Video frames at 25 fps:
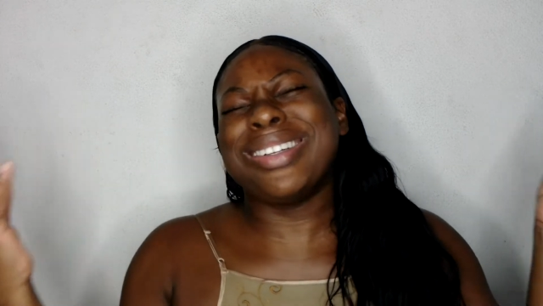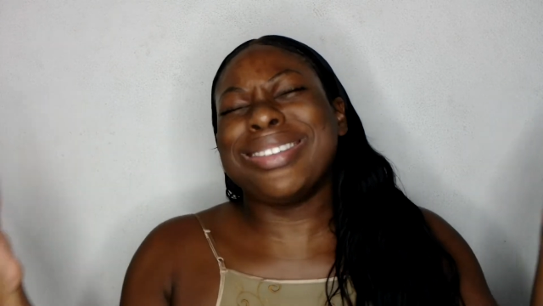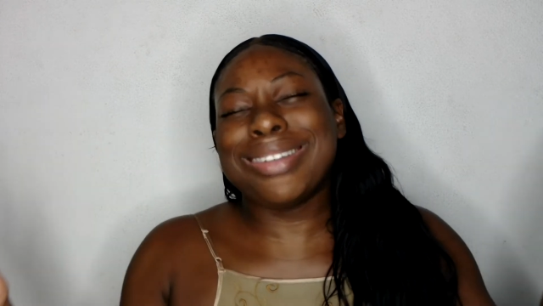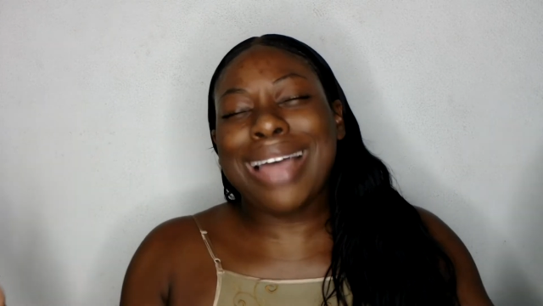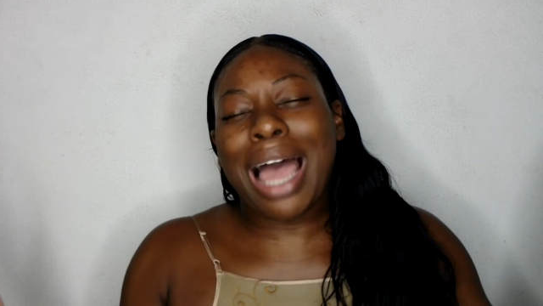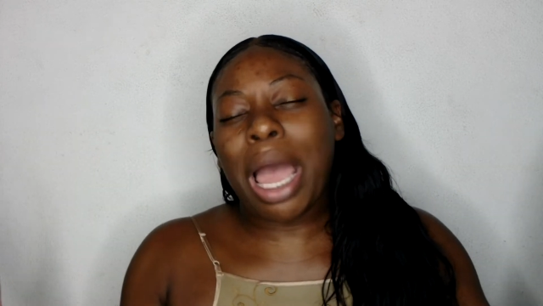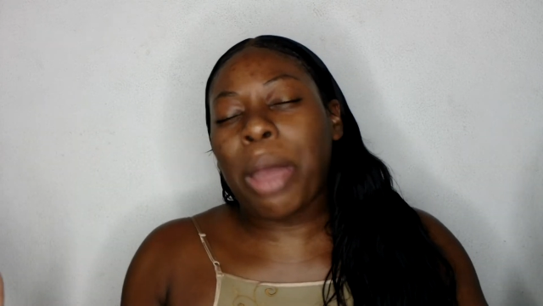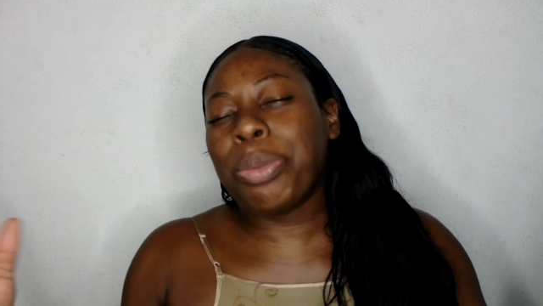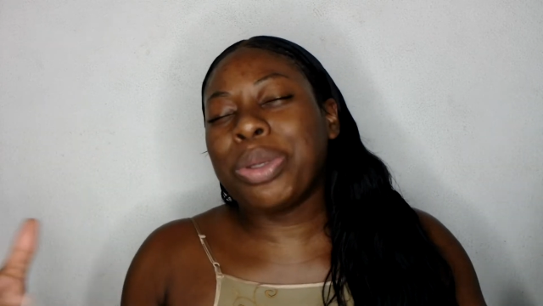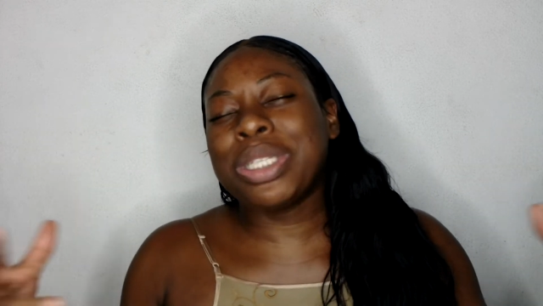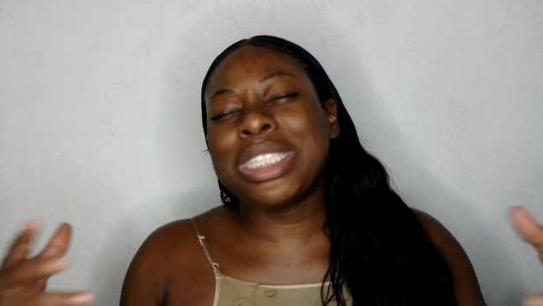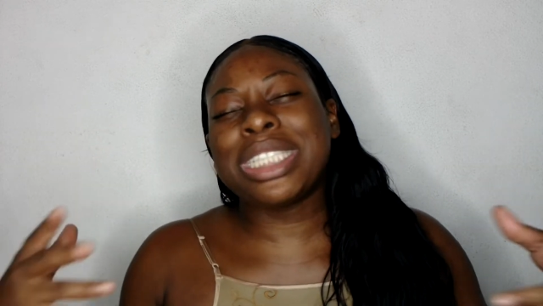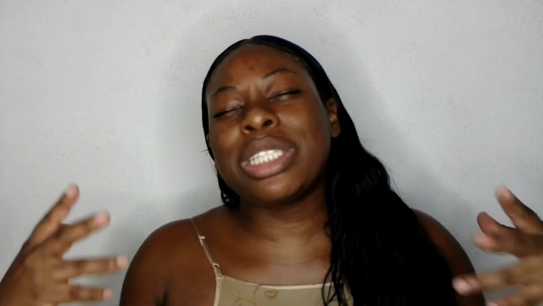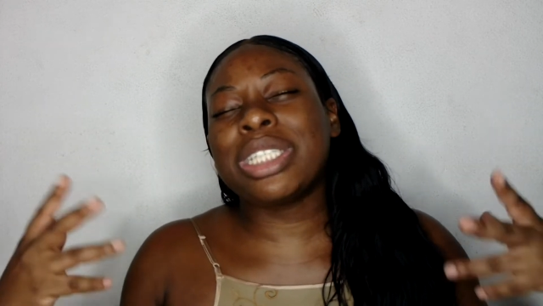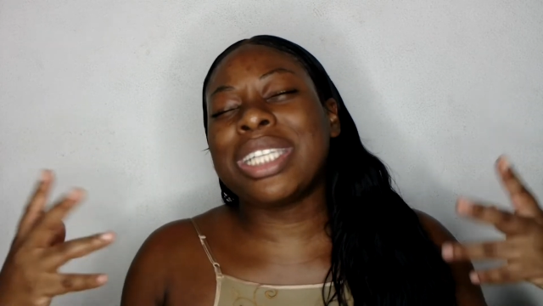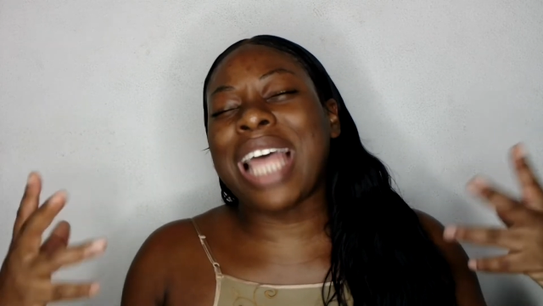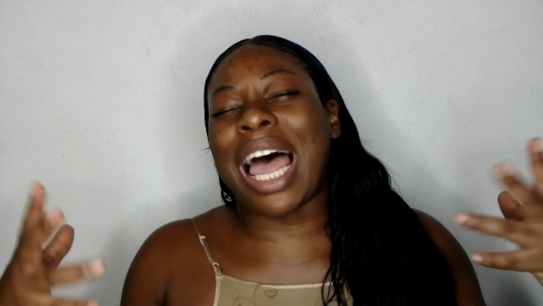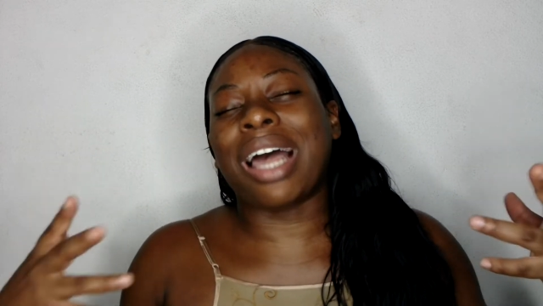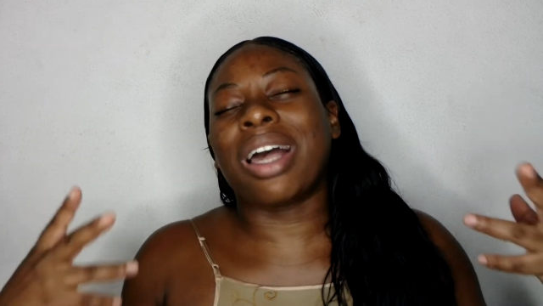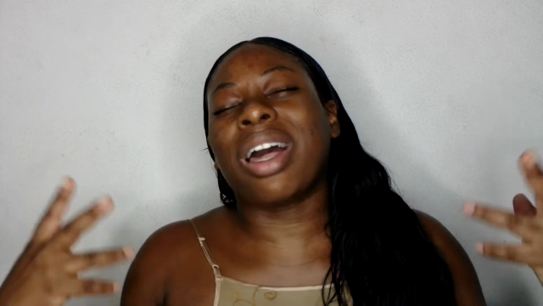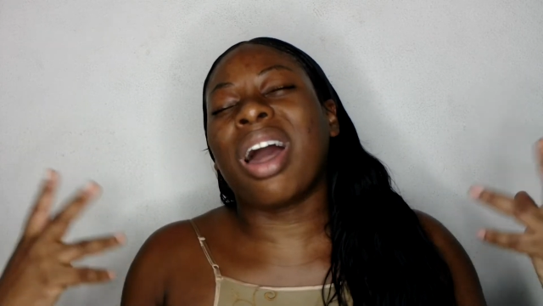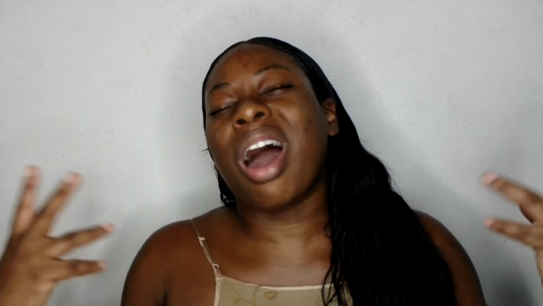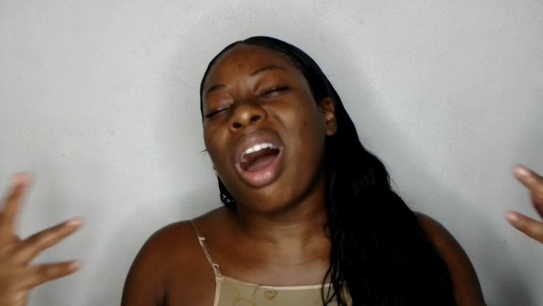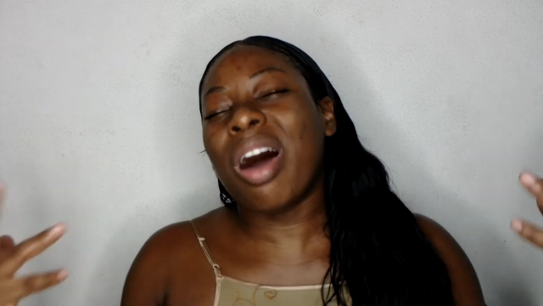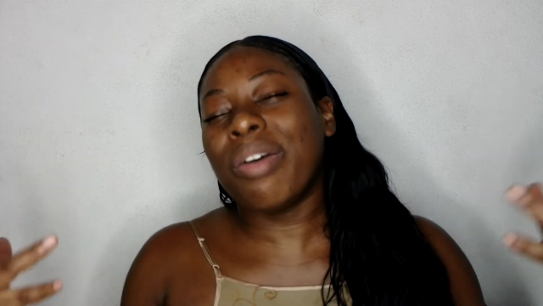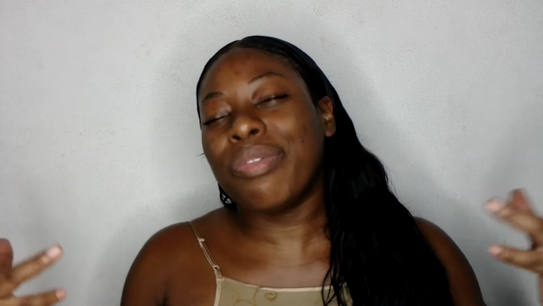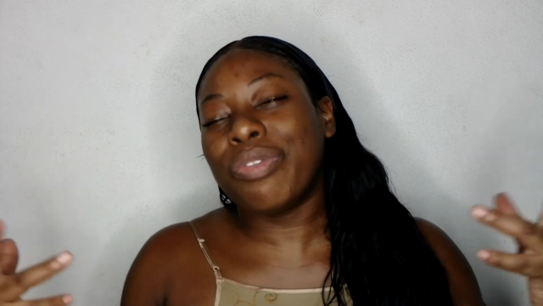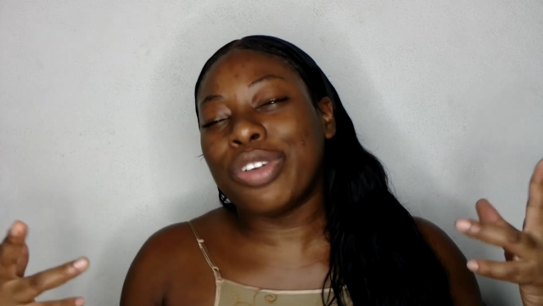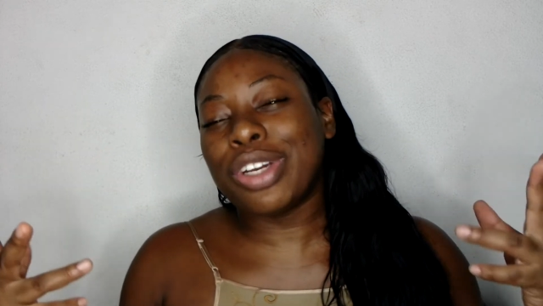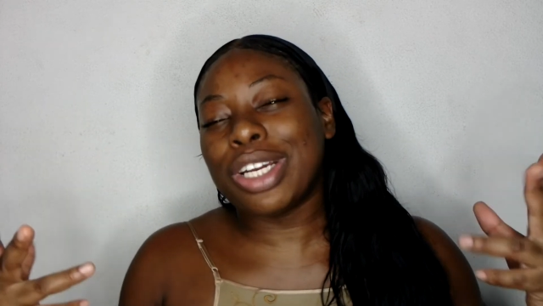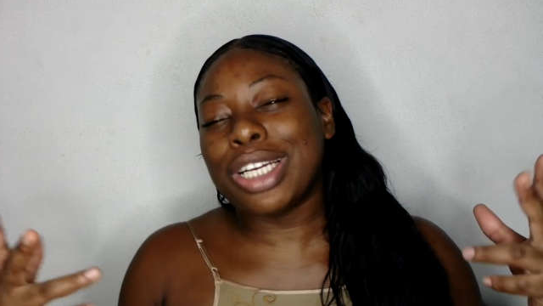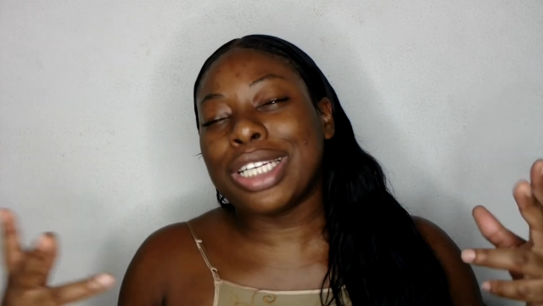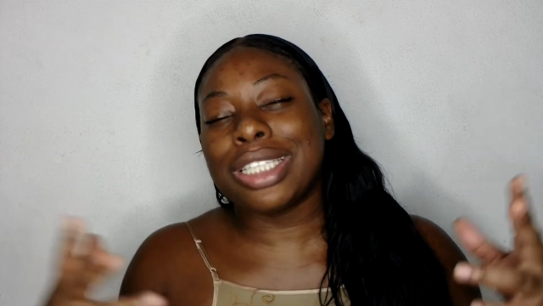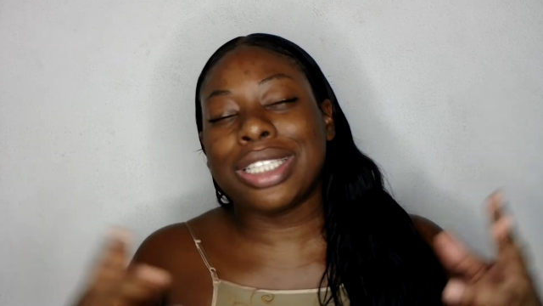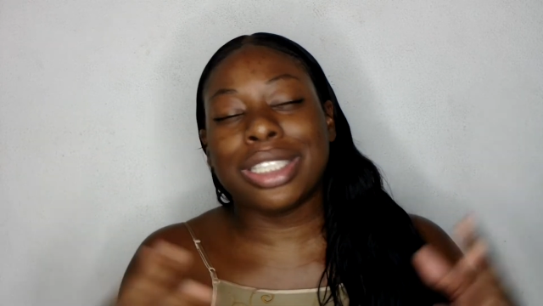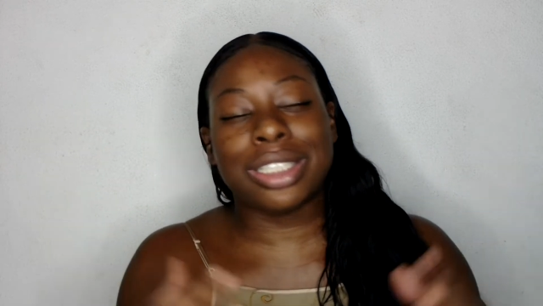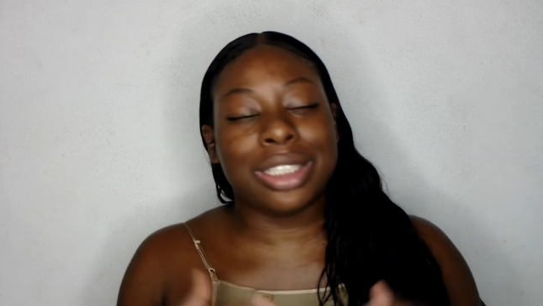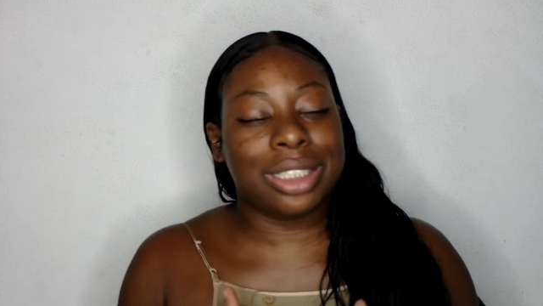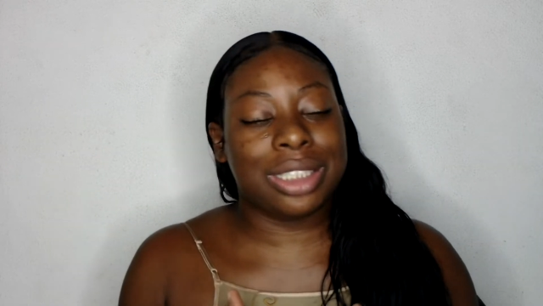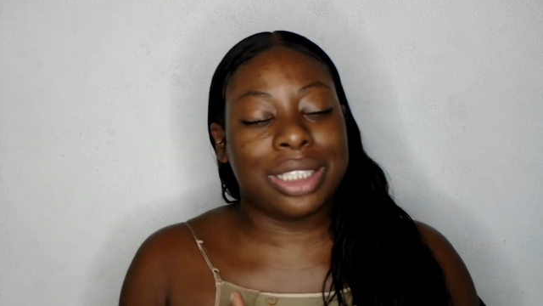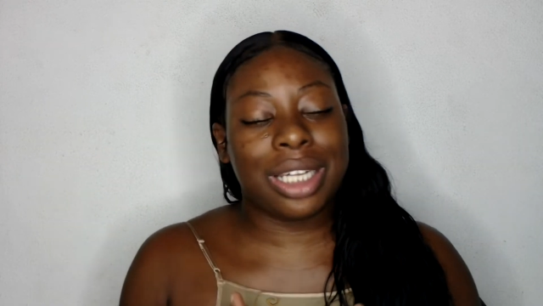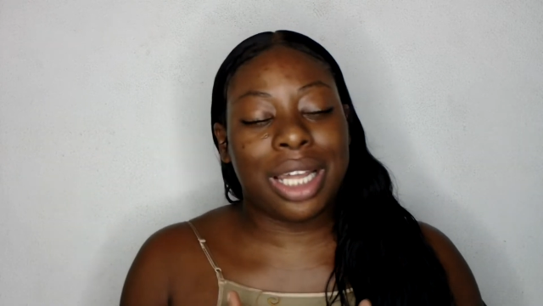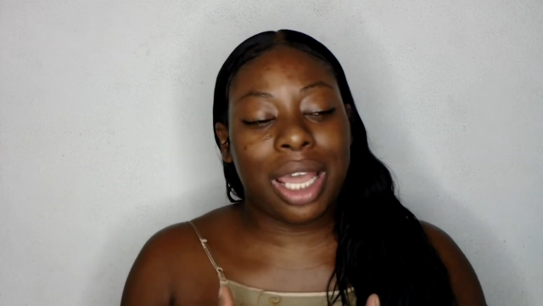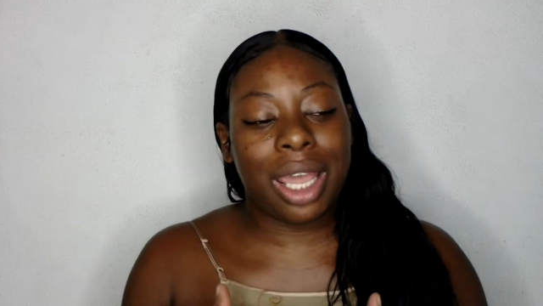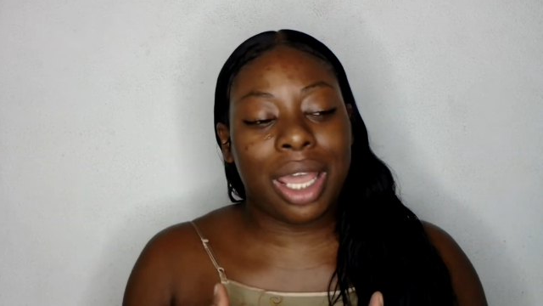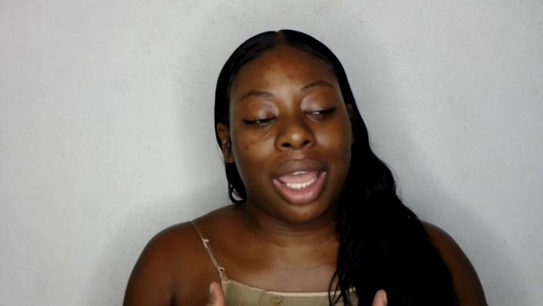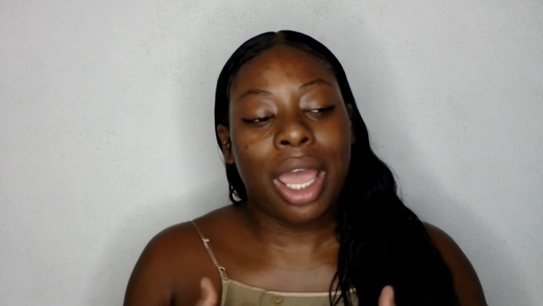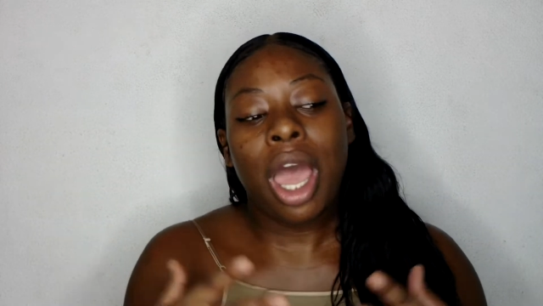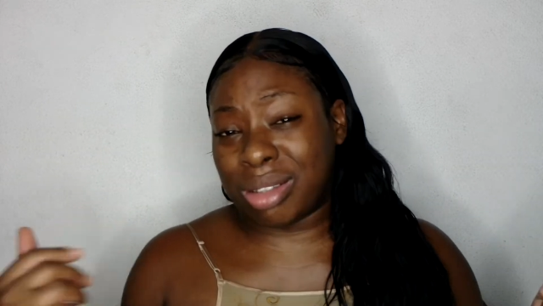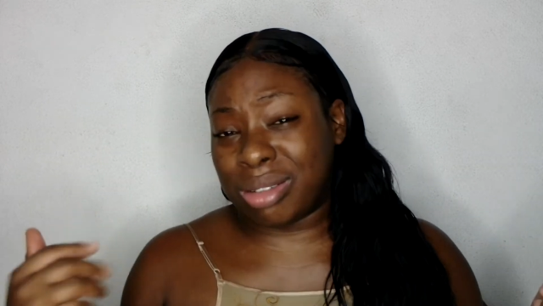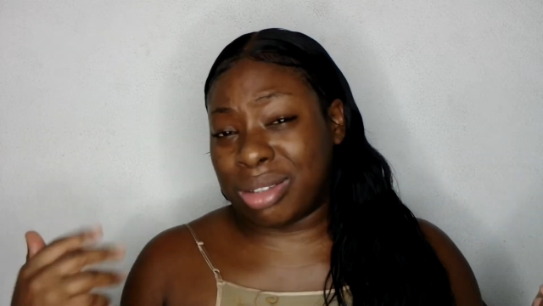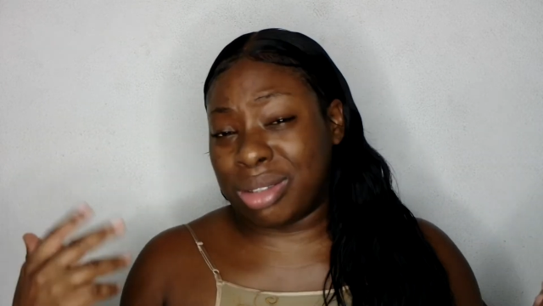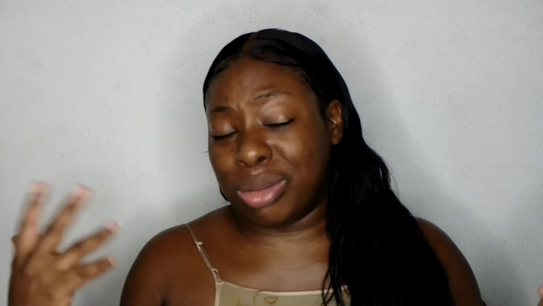I wasn't that confident to say,